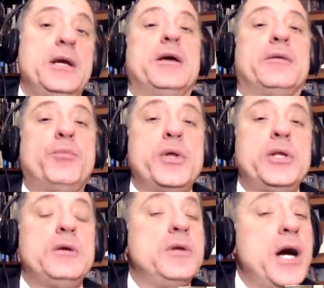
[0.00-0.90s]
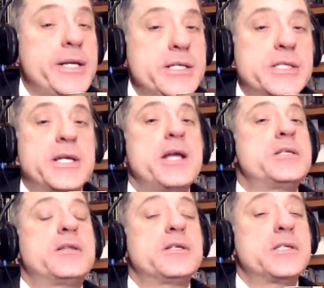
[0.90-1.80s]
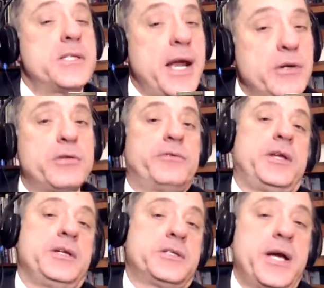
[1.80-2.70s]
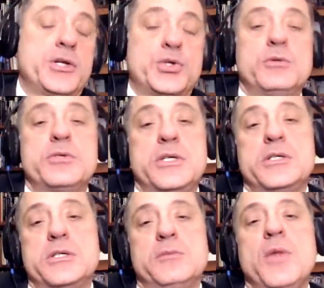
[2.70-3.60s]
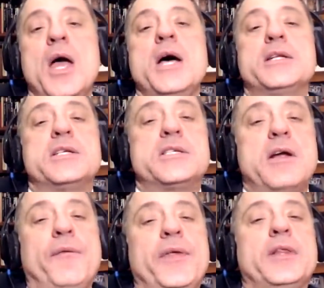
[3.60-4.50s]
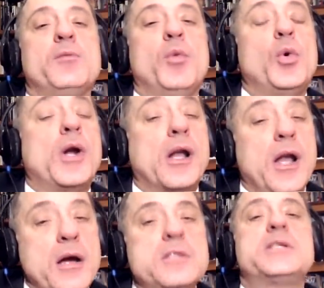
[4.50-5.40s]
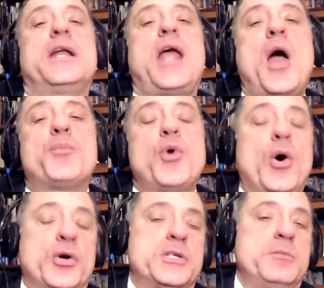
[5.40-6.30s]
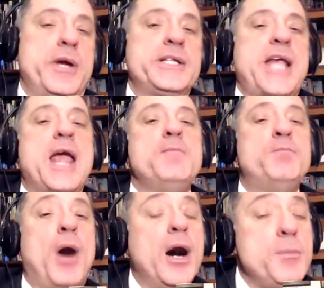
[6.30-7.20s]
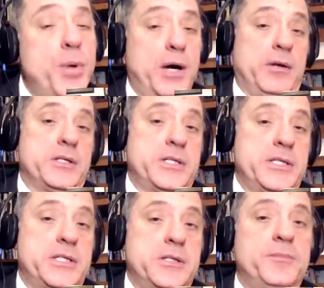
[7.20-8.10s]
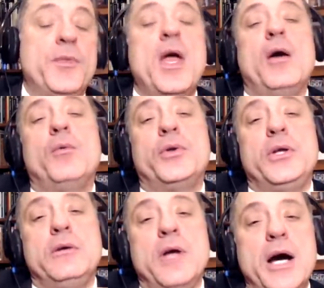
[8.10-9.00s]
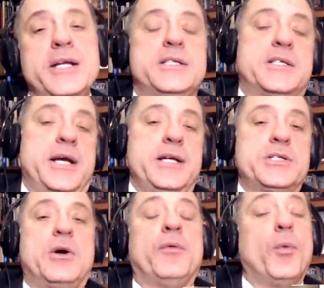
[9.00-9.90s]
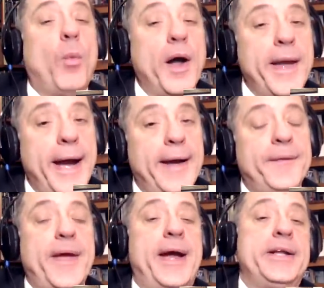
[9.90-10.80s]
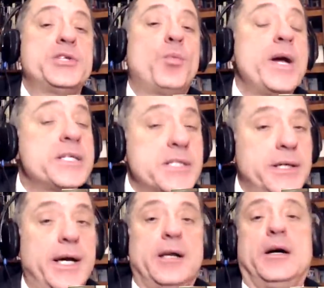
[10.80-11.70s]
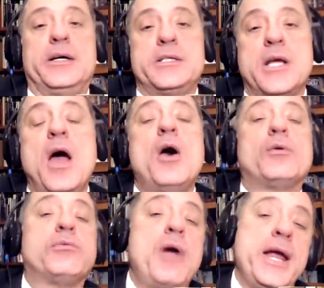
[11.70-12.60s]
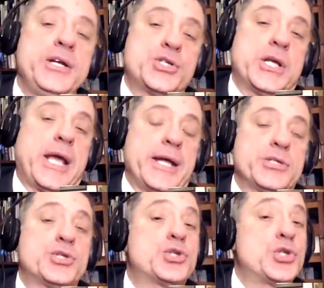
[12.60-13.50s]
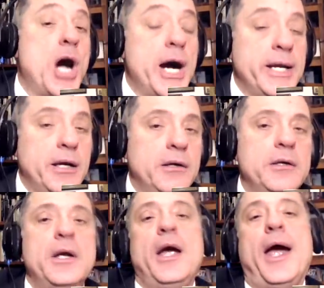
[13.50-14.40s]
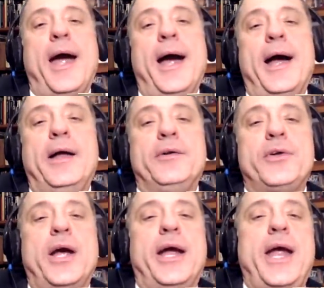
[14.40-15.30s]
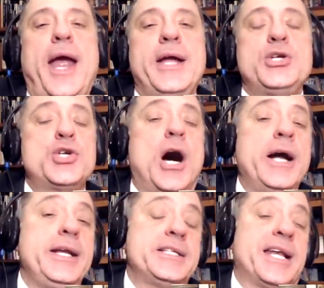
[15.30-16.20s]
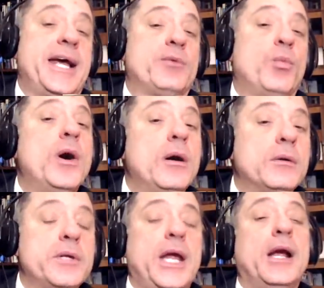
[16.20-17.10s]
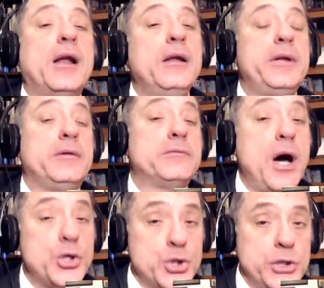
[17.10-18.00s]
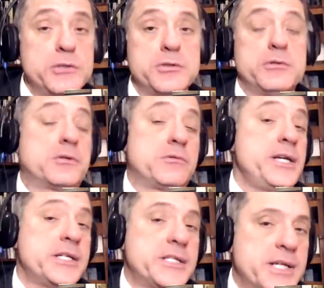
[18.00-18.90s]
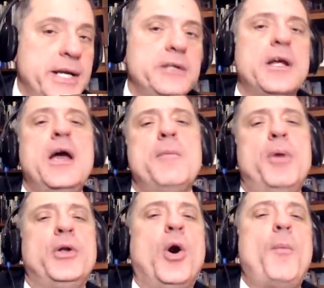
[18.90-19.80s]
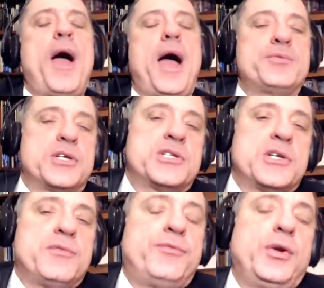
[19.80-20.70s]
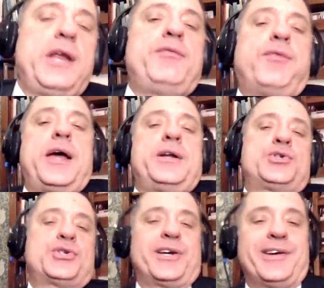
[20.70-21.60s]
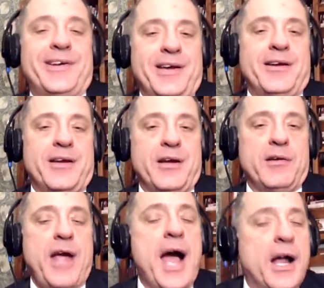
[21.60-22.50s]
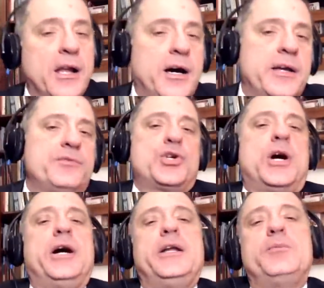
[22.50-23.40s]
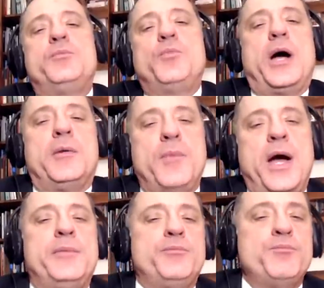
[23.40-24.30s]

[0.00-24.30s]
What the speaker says: with the United States at the center of the international system, to something that more closely approximates a bipolar system, with the United States on the one hand and its Western allies ranged against China, and a Chinese-led world, including Russia to a great extent, but not perhaps as a fully fledged ally of China, and